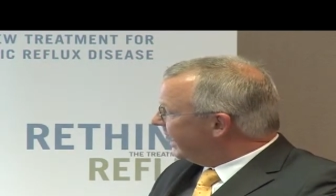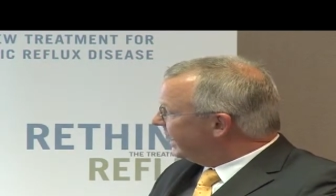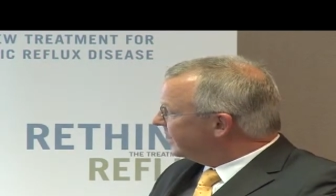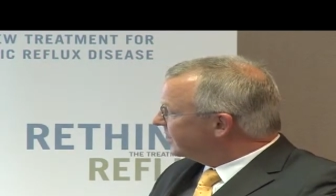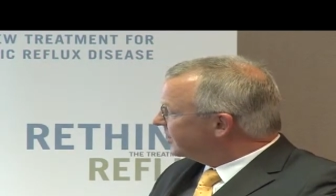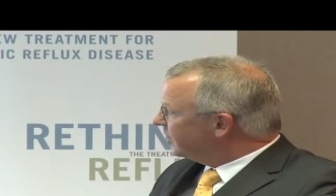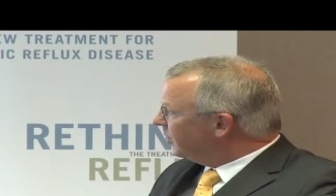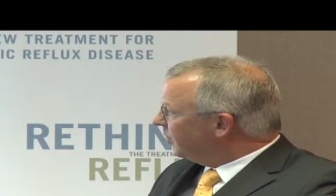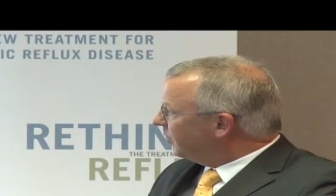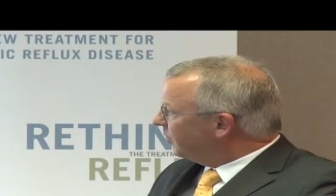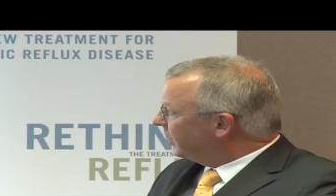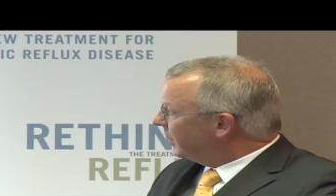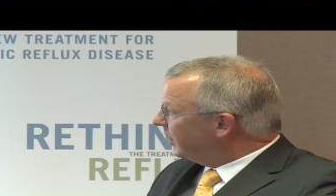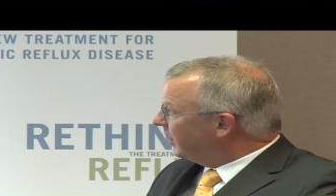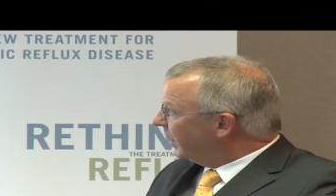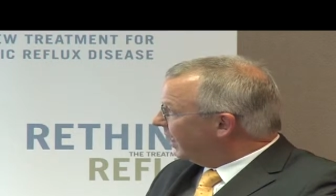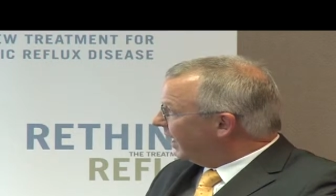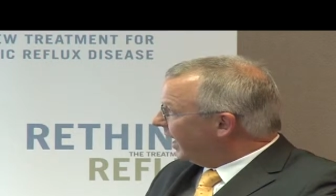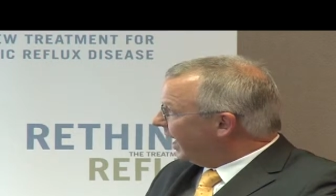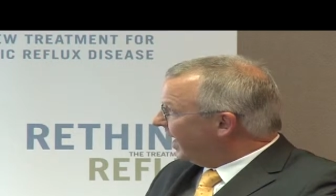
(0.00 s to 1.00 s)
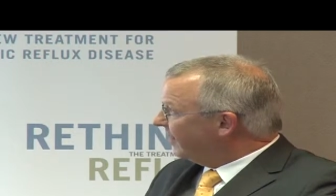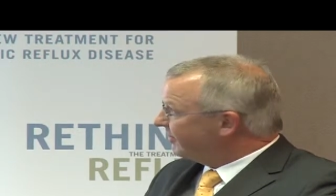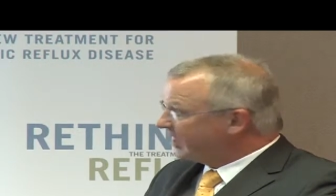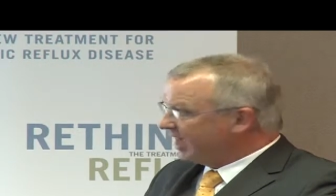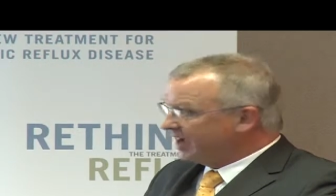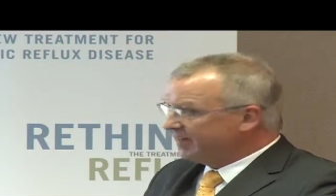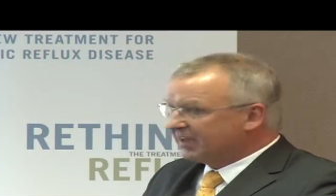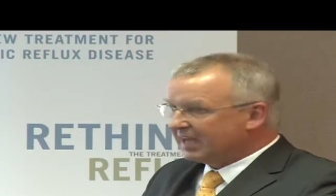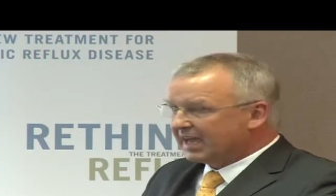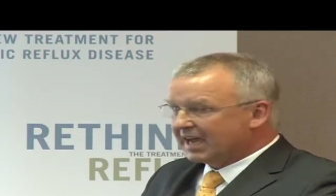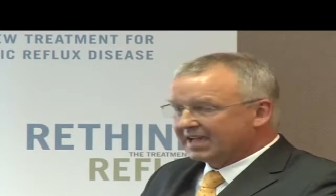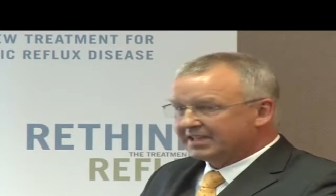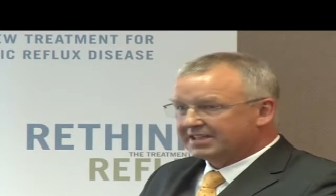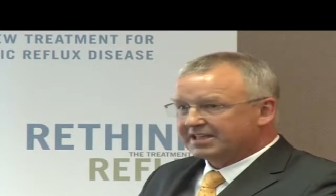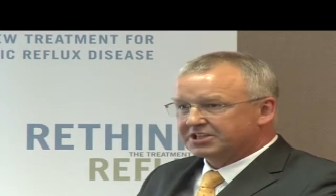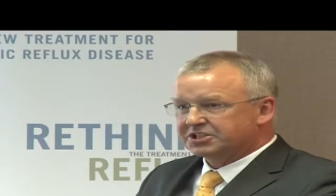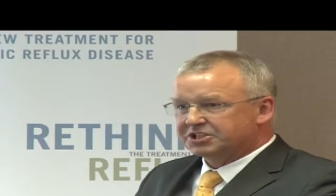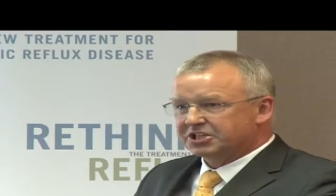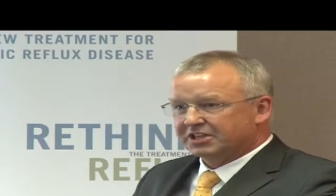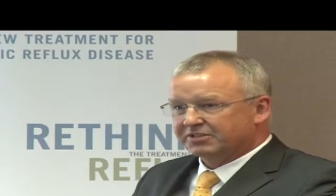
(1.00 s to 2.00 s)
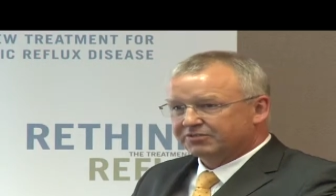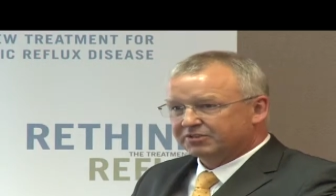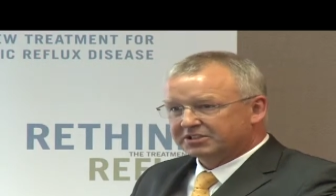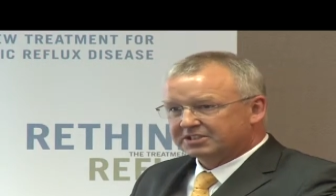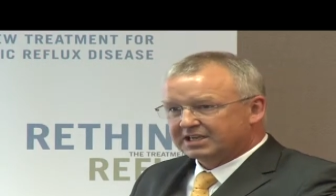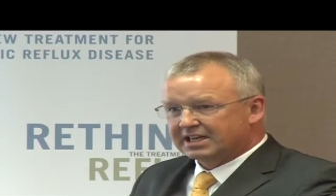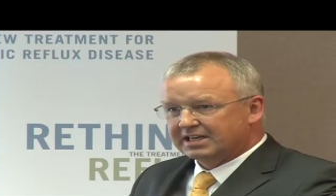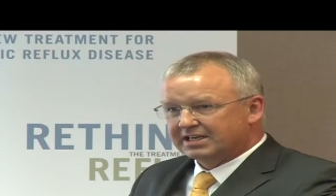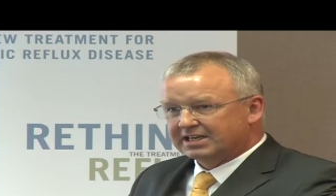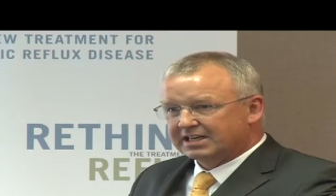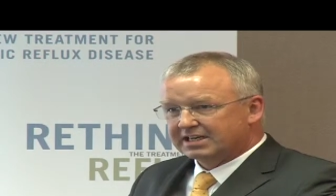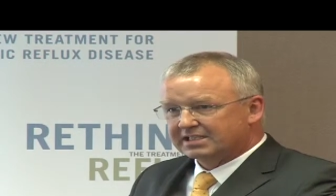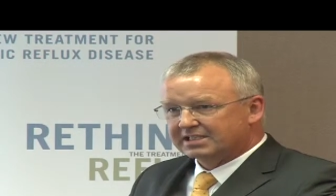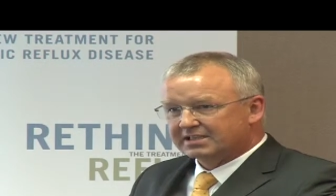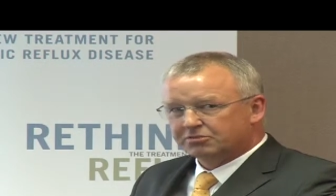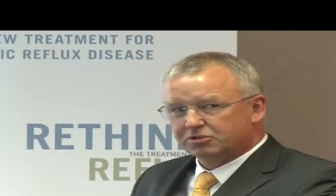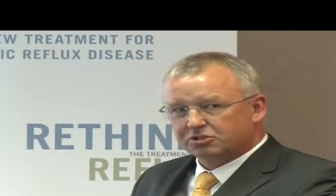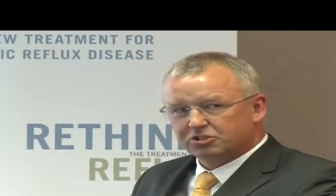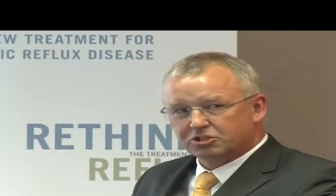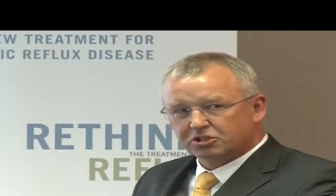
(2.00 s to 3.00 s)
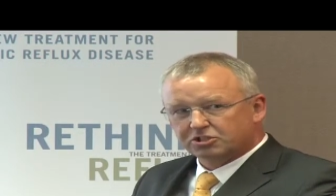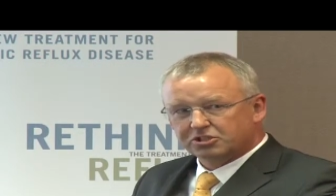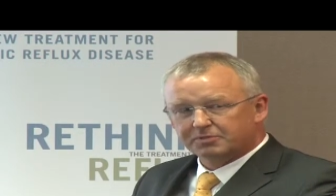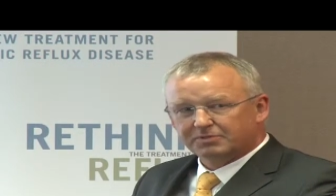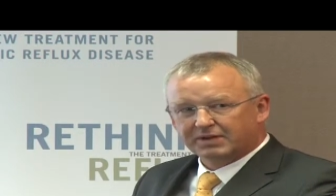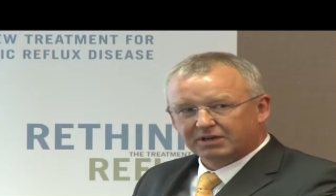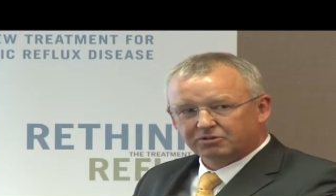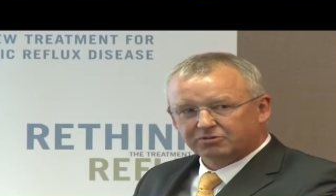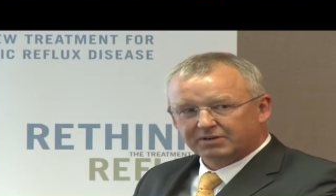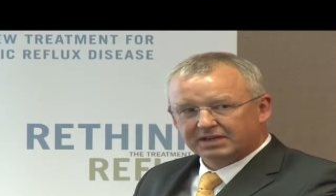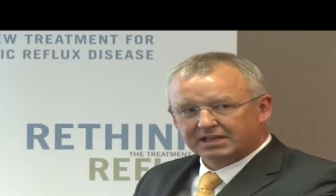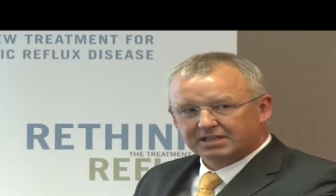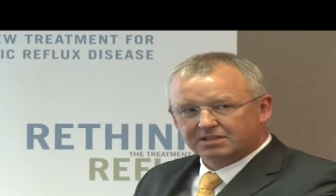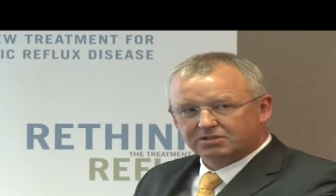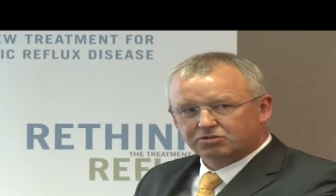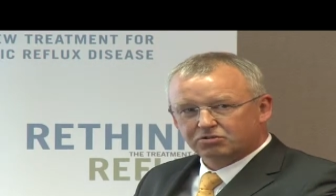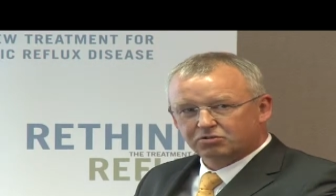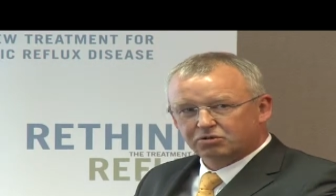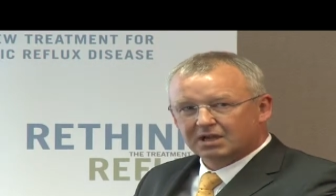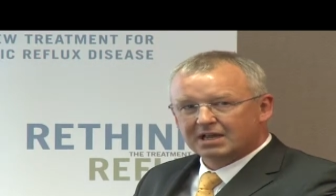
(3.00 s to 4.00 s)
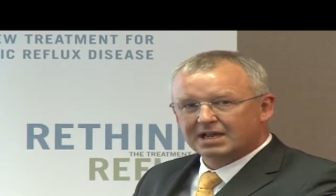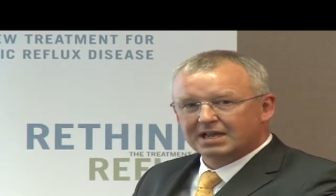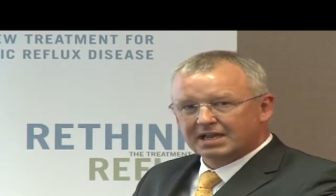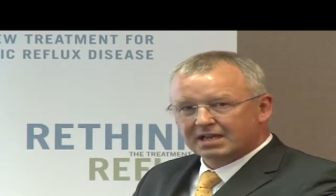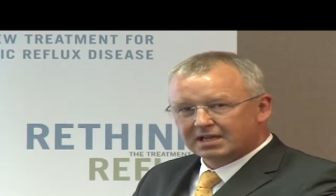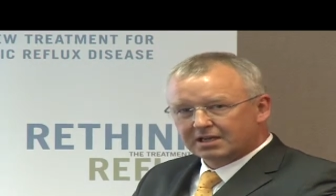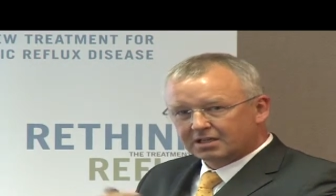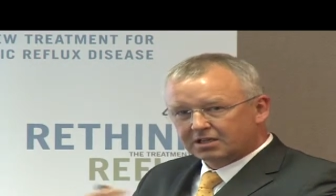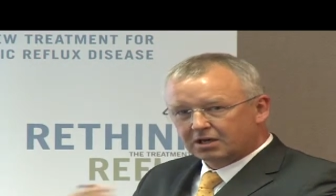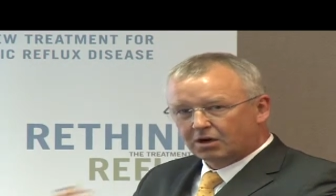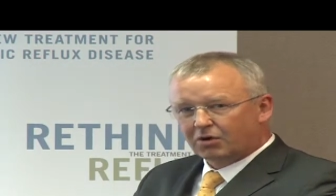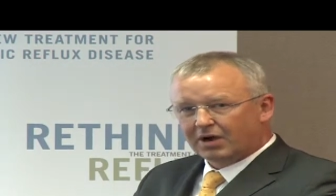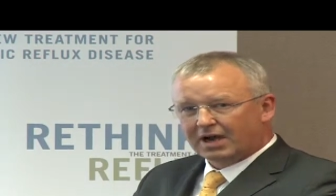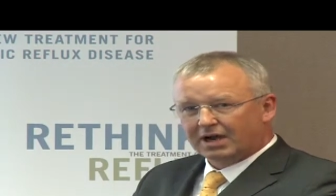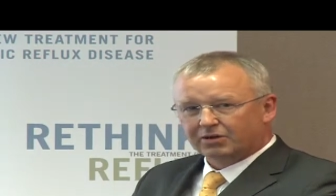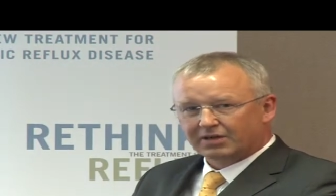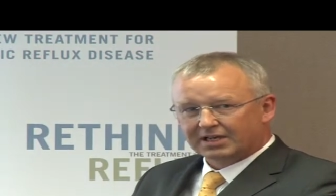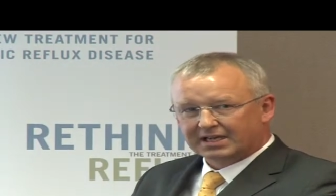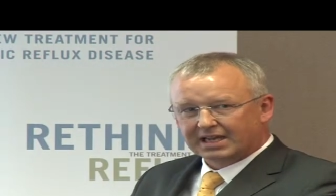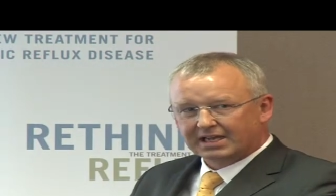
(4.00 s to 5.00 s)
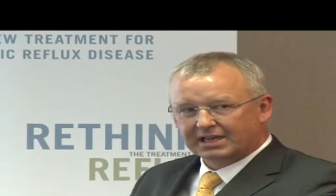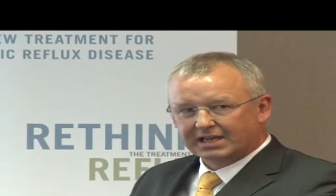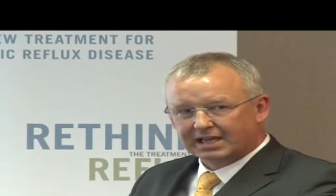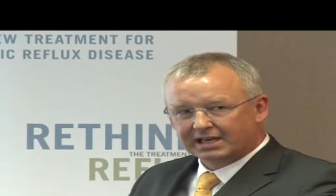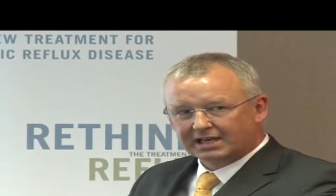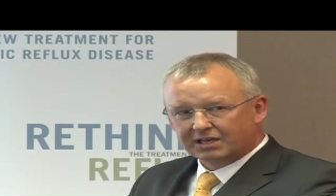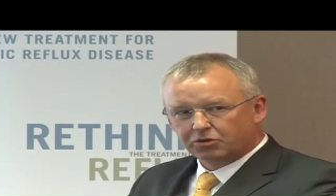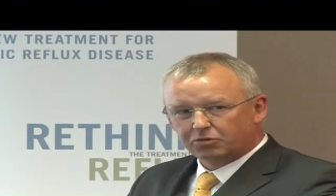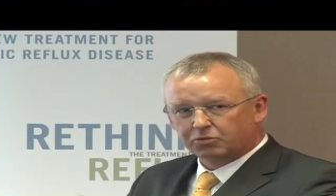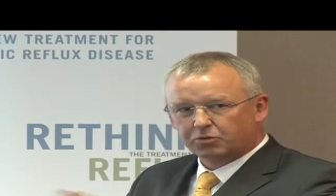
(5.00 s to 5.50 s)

and after having had that chair for 10 years, I was just about ready to go out again and